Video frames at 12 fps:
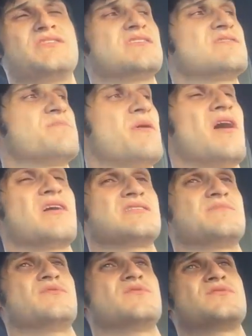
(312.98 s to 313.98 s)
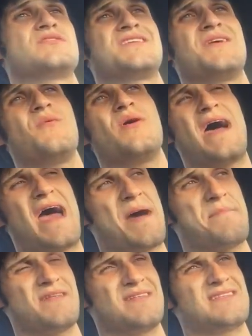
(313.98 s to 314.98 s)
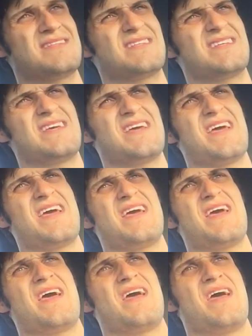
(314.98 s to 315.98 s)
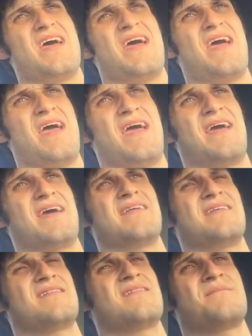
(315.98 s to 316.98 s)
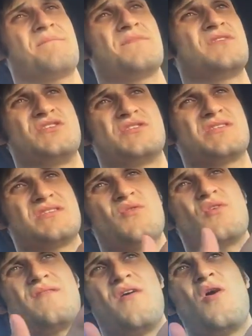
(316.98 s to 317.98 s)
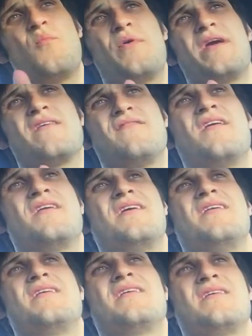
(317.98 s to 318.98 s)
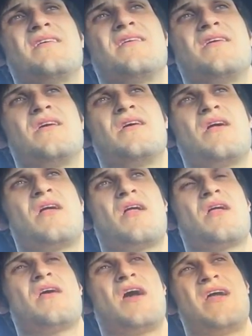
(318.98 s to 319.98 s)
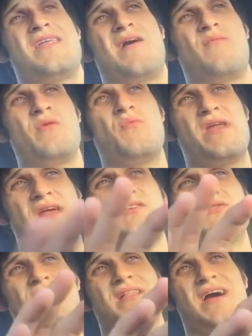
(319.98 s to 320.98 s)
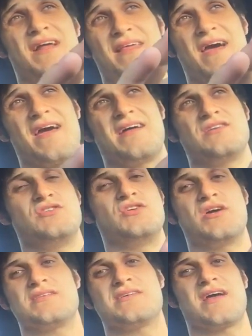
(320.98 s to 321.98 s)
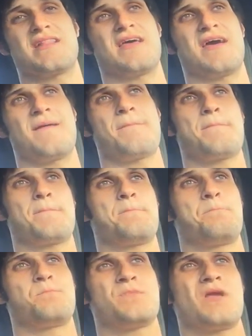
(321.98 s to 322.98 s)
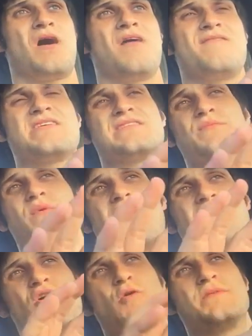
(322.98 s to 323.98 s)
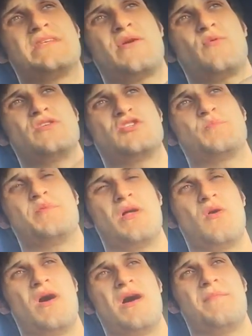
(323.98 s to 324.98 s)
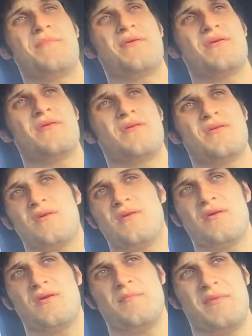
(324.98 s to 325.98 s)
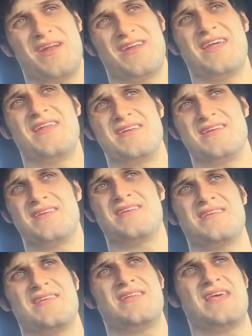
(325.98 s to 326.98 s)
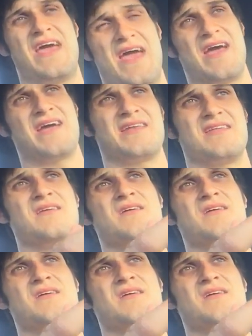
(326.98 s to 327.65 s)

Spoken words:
as possible, see what happens, and just sort of hope we get funded. Now, we went into it like that, just like that. Obviously, we had hopes that it would just blow up, but it didn't. And